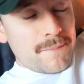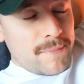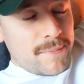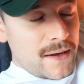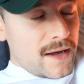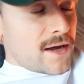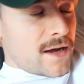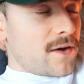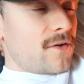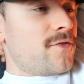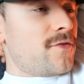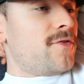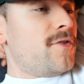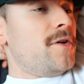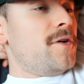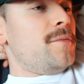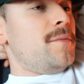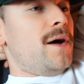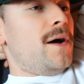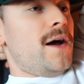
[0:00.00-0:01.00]
back
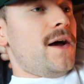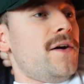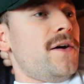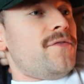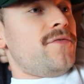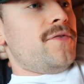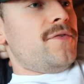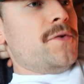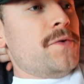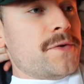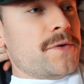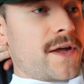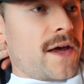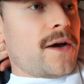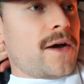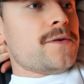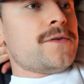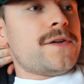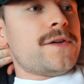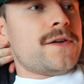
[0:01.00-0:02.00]
from, I had food
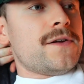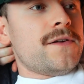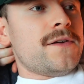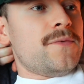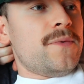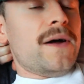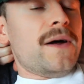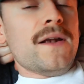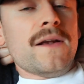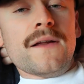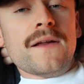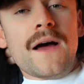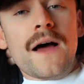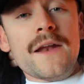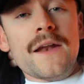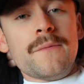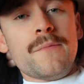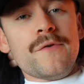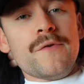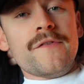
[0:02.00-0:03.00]
out. Well, I
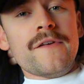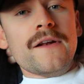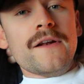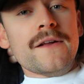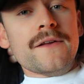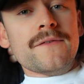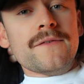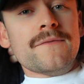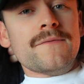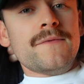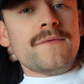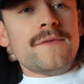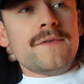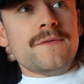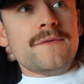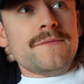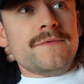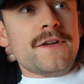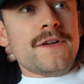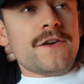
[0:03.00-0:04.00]
had a Brazilian
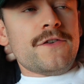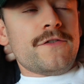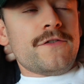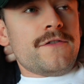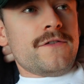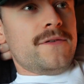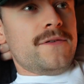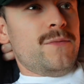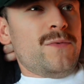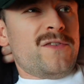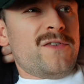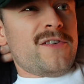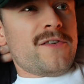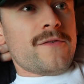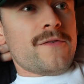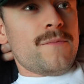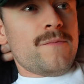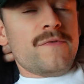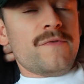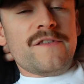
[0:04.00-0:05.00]
dish. It was
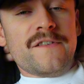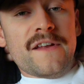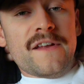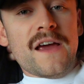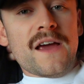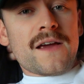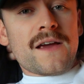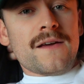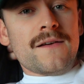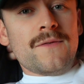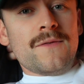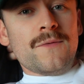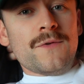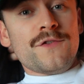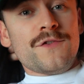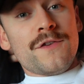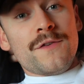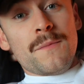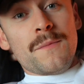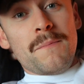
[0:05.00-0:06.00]
just steak,
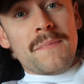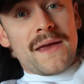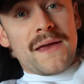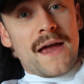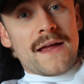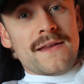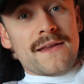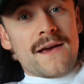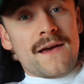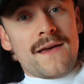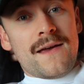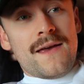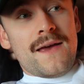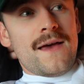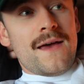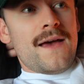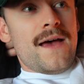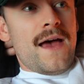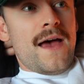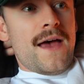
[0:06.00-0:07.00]
which is picanha,
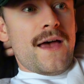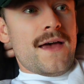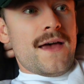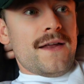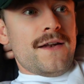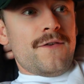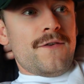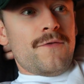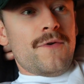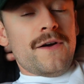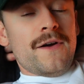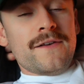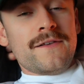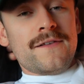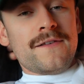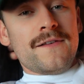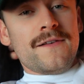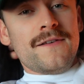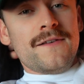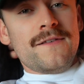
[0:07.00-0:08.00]
and
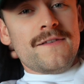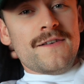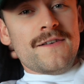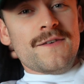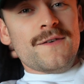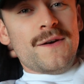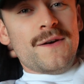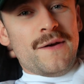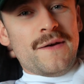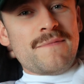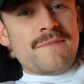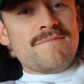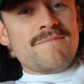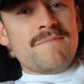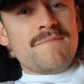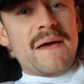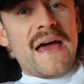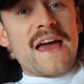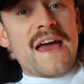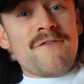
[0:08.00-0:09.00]
rice. So I'm
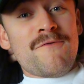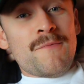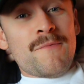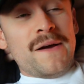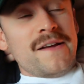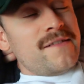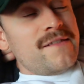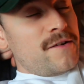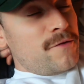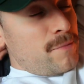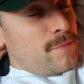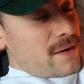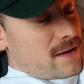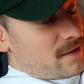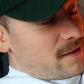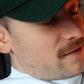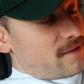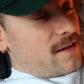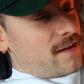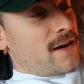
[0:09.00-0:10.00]
behaving myself
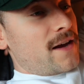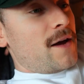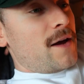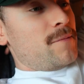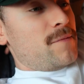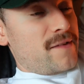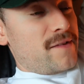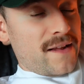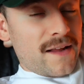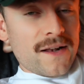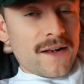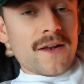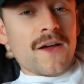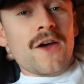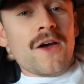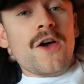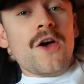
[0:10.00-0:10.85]
because I am still